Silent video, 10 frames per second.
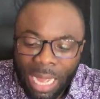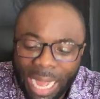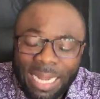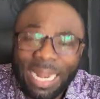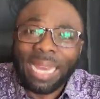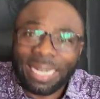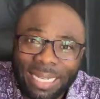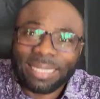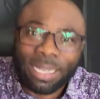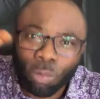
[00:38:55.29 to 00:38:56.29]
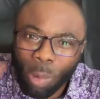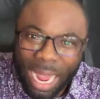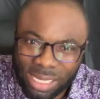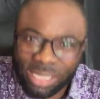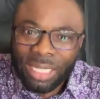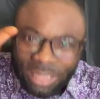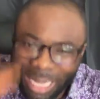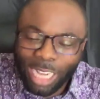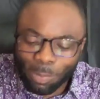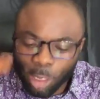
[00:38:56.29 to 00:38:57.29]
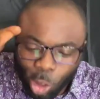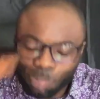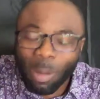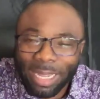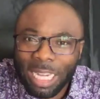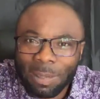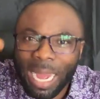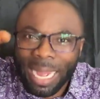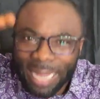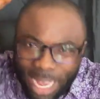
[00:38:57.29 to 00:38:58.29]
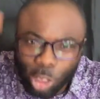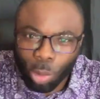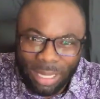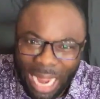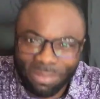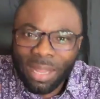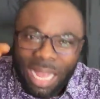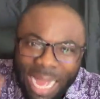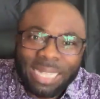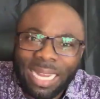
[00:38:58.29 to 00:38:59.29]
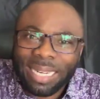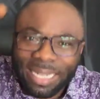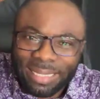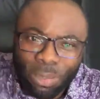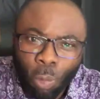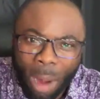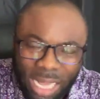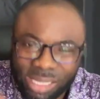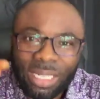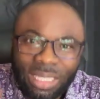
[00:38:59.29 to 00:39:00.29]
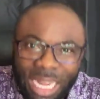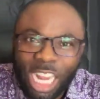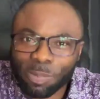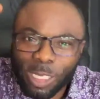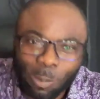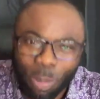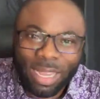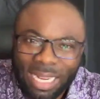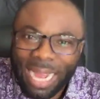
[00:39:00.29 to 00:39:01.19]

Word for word: Any rating words that has been spoken against your life, any rating words that has been spoken